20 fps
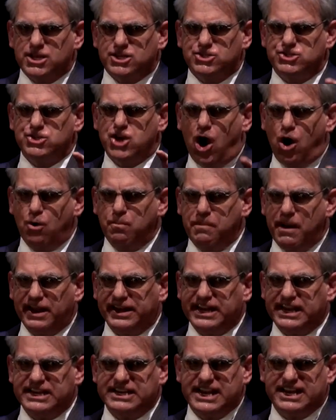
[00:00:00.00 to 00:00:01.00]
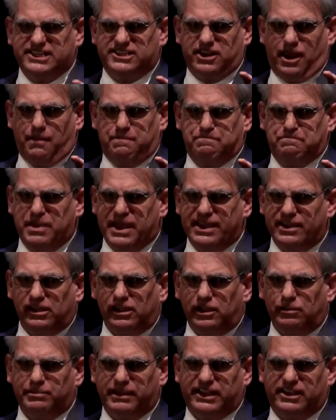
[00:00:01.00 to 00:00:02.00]
Nobody needs a
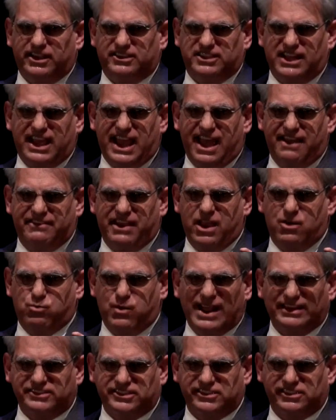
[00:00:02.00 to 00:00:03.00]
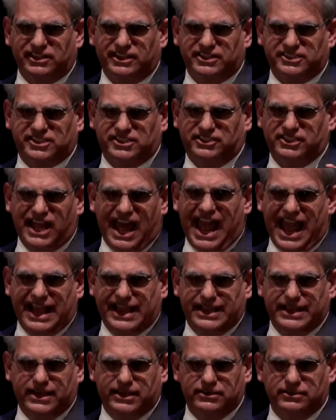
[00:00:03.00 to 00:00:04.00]
pill because they have a restless
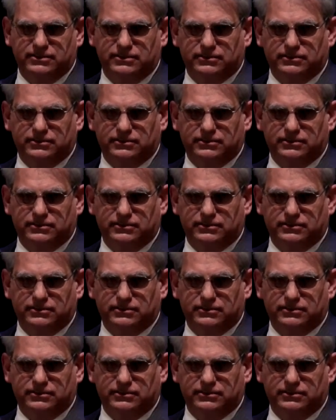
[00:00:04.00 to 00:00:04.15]
leg.